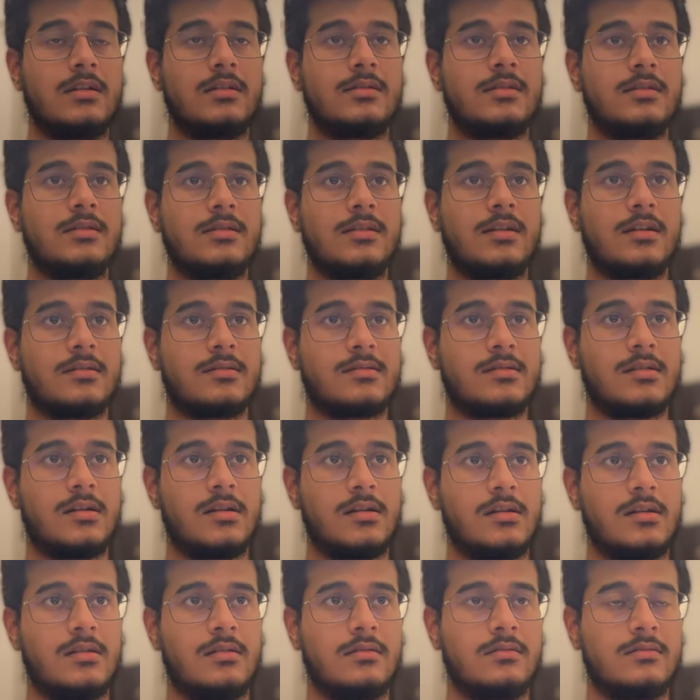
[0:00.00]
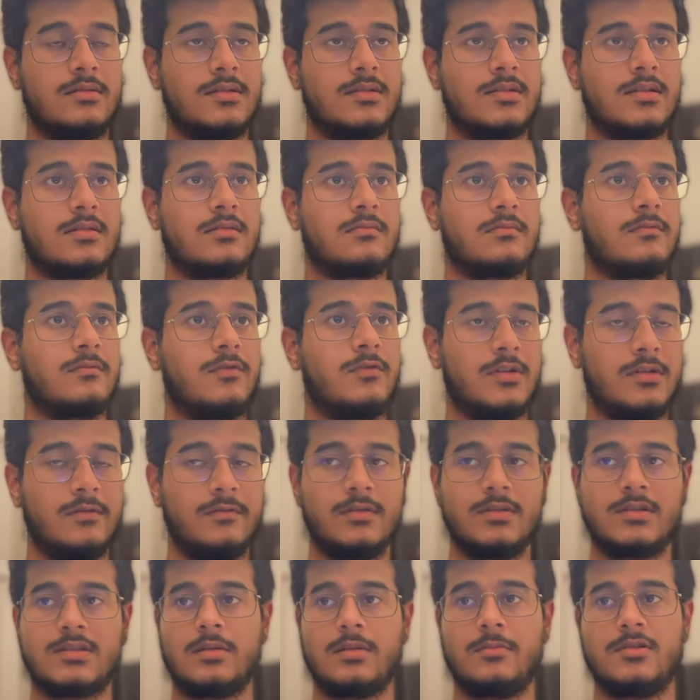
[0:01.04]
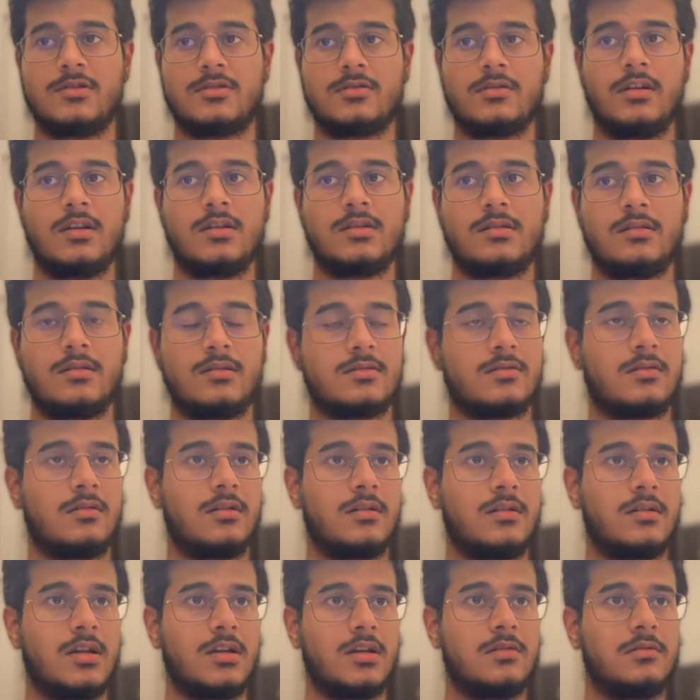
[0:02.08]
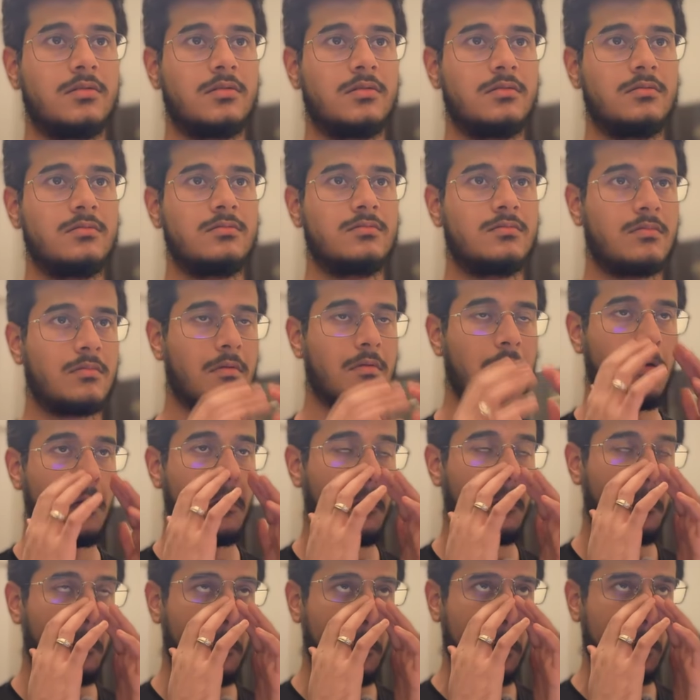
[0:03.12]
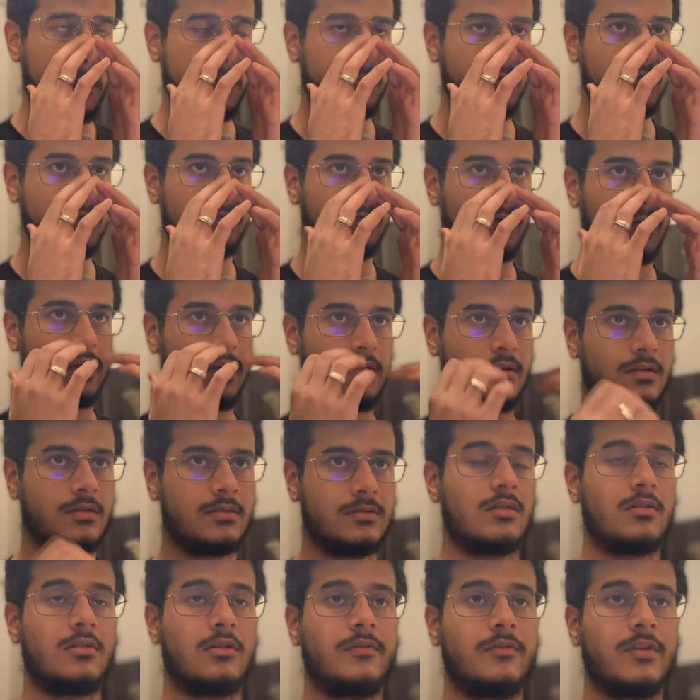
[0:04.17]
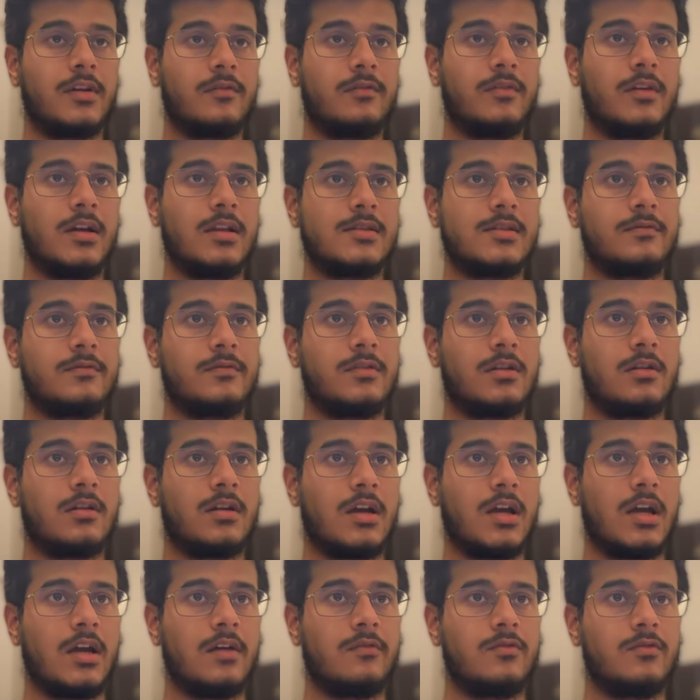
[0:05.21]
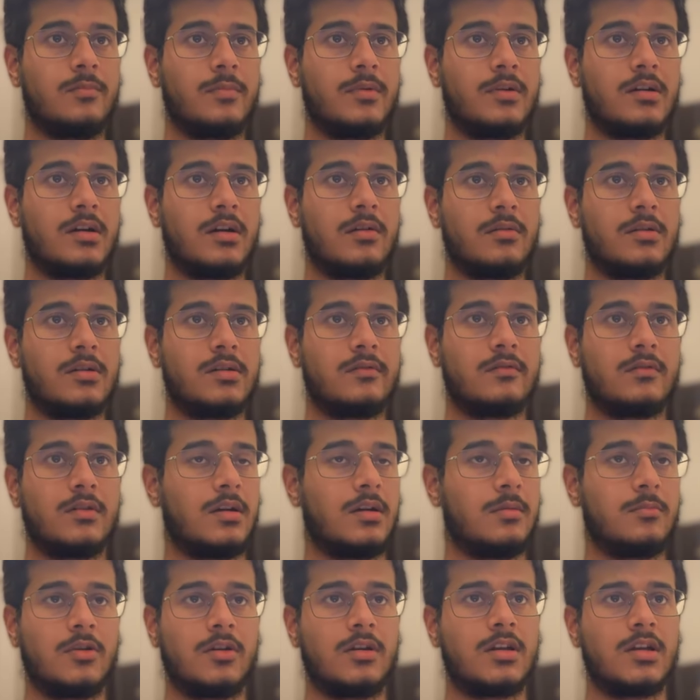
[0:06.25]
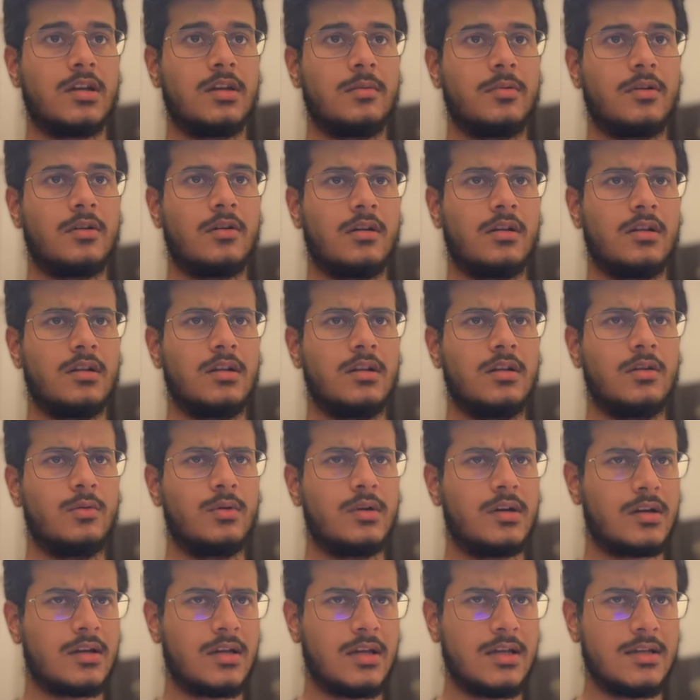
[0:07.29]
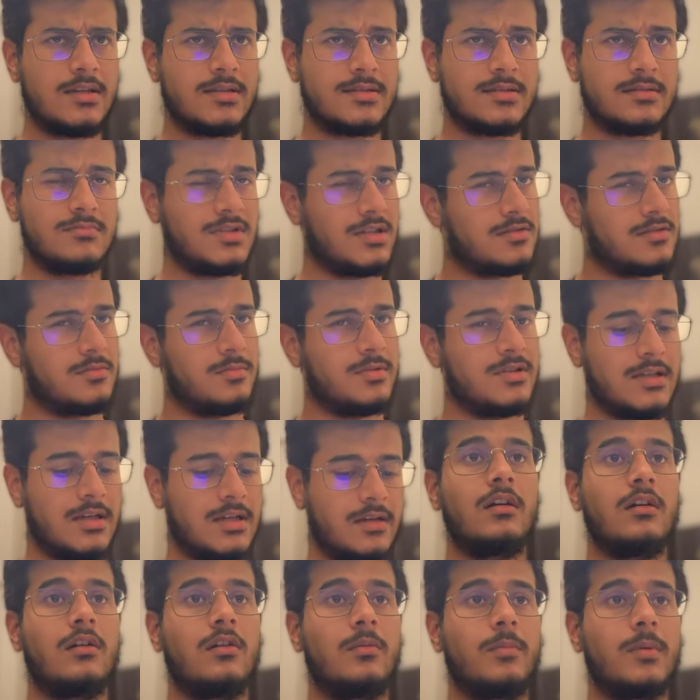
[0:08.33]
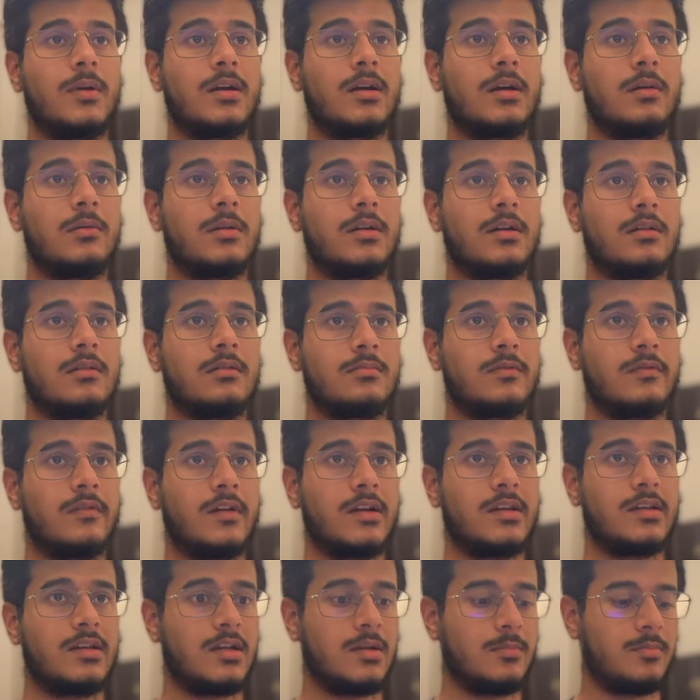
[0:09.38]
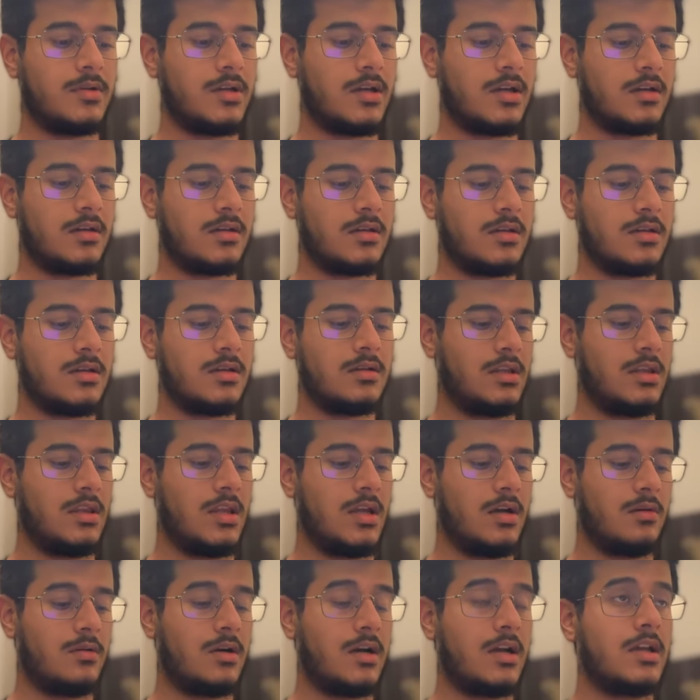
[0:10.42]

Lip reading: CCR start. This is for the first time installation. It's going to take you to specifying the config file. So we're going to have OpenRouter. I'm going to keep it all lowercase just to be safe. OpenRouter, provide the API key. Now I